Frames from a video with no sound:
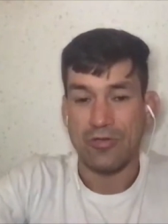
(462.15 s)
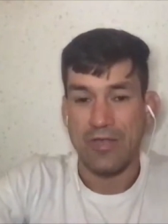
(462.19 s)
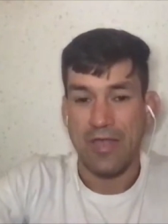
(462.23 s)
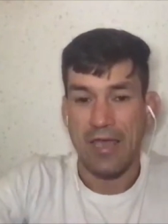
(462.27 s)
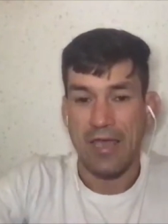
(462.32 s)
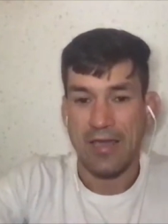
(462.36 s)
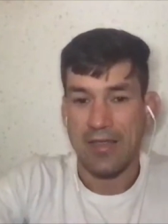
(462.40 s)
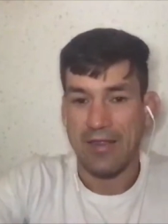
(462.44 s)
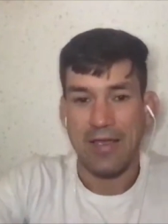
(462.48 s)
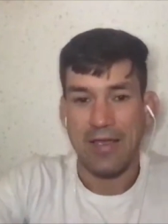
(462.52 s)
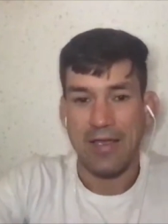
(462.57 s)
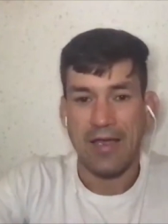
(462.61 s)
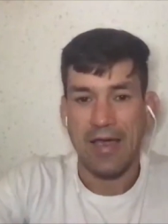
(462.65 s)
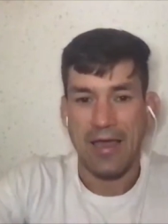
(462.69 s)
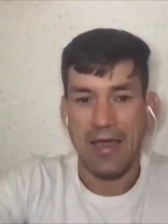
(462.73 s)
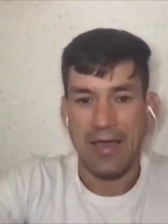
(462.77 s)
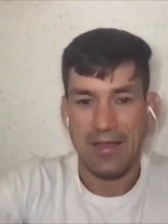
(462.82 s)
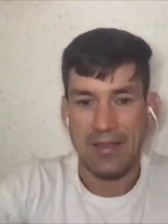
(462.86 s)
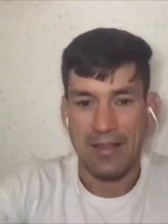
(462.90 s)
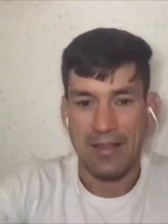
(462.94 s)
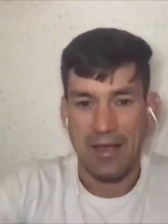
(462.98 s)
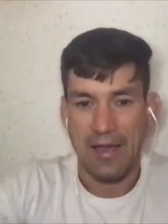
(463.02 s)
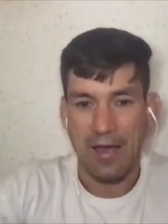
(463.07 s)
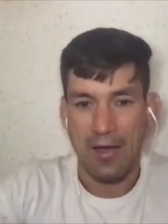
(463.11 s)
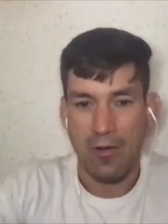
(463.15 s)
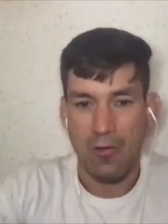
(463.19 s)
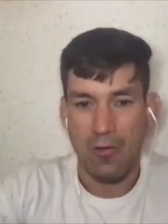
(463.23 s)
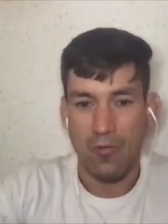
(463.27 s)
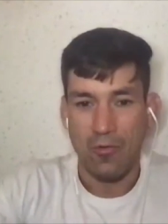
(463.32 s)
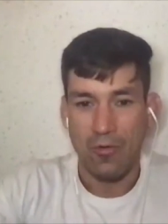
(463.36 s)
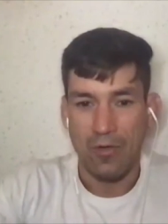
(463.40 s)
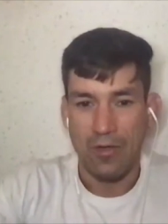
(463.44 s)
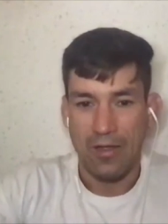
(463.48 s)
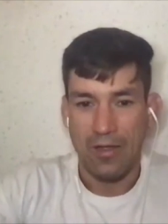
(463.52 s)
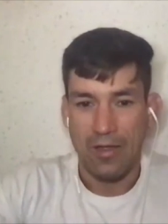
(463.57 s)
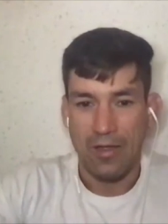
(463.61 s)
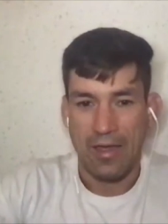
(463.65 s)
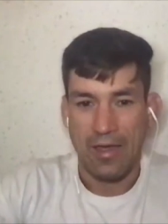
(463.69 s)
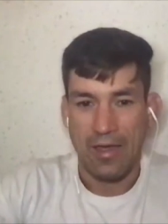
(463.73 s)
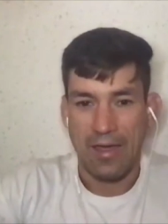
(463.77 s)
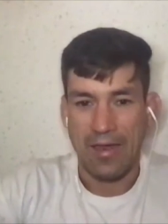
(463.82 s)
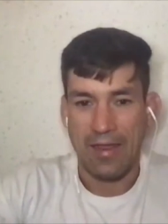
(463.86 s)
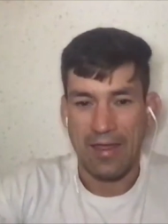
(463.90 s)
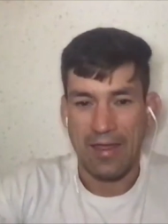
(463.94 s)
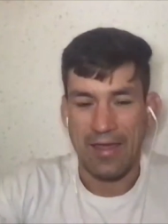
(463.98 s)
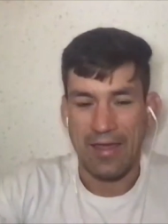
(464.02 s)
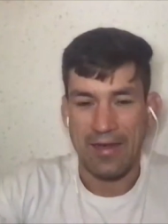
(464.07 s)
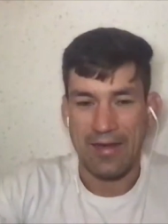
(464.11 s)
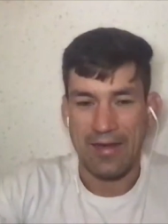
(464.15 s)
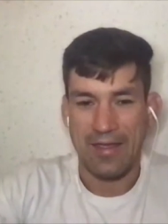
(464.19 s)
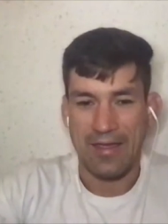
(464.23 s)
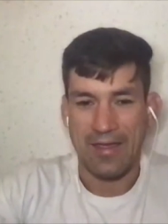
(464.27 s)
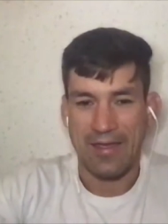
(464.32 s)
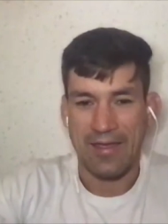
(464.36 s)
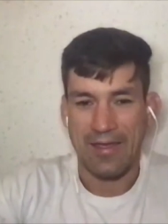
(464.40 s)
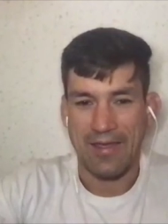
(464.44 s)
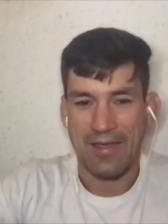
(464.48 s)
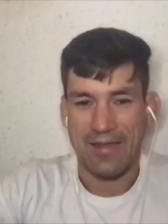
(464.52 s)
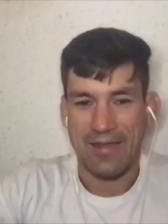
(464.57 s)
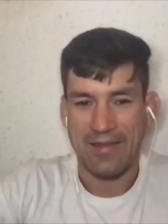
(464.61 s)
take the guy down and and